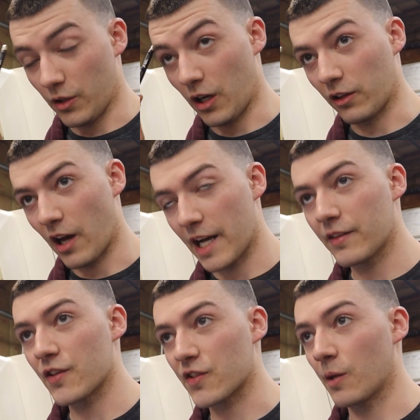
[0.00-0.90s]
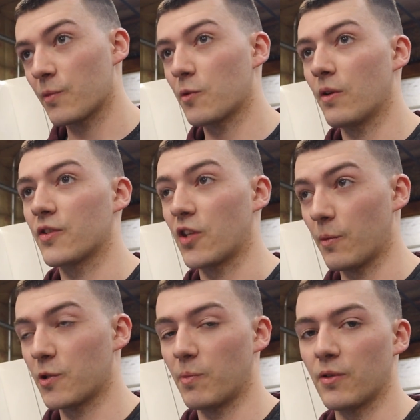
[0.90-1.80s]
align the
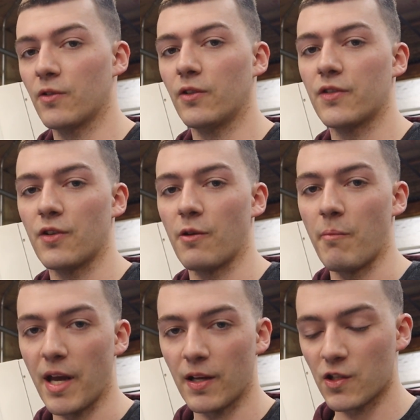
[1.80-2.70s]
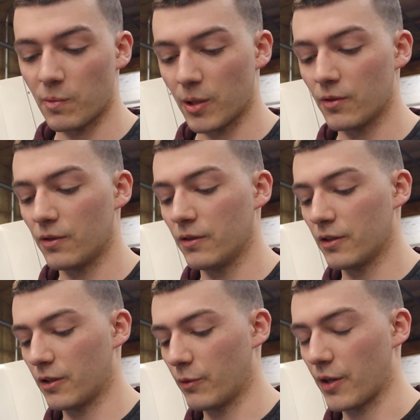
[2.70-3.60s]
subspindle to the main spindle
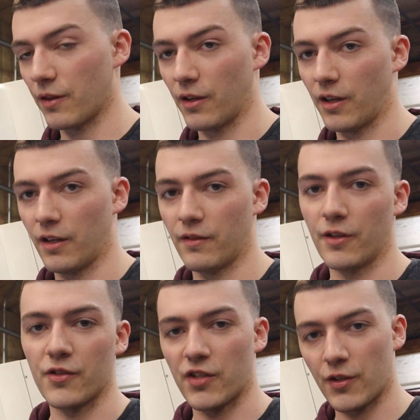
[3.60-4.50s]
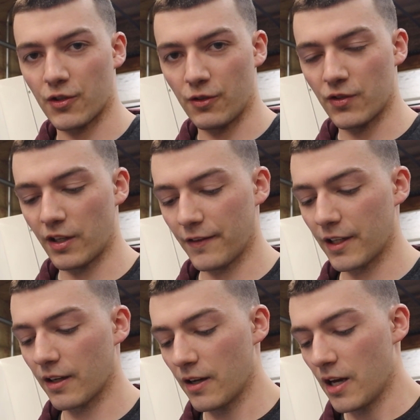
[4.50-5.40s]
with there's set screws and
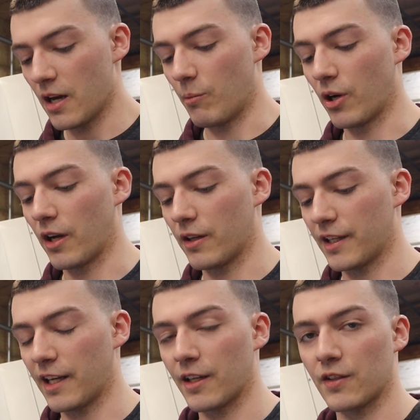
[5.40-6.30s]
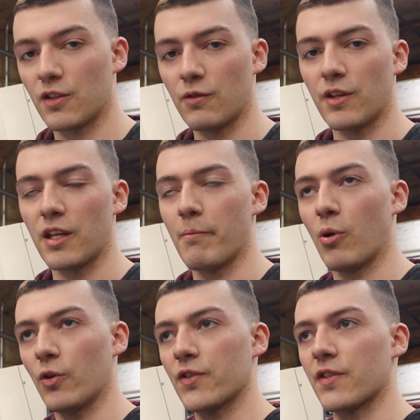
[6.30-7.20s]
everything, but getting to the
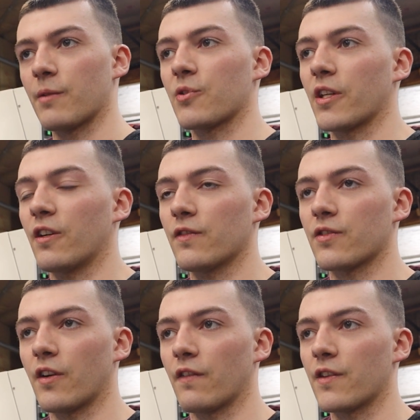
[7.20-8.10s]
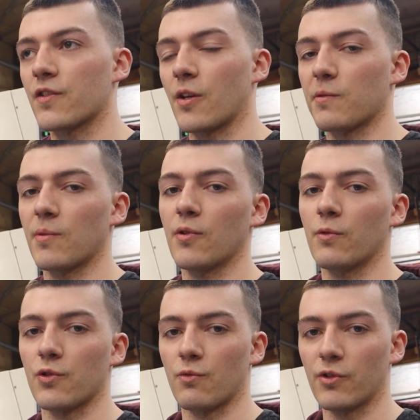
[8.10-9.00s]
bolts themselves of the subspindle
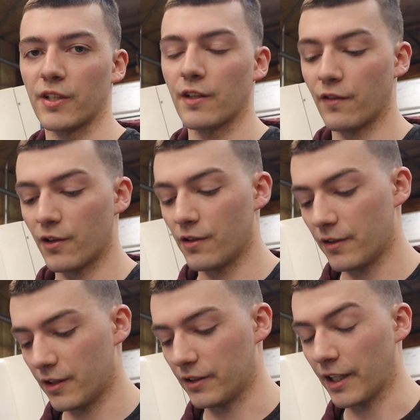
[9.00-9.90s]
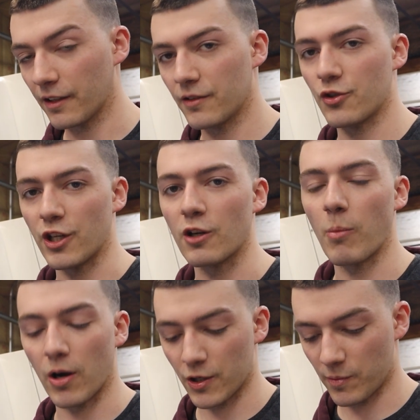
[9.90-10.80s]
was really difficult. Like, cheater
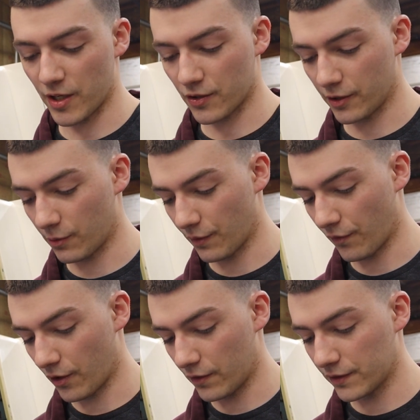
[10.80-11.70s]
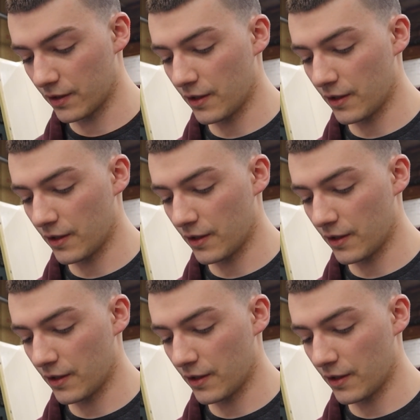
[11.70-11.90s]
bars basically were involved.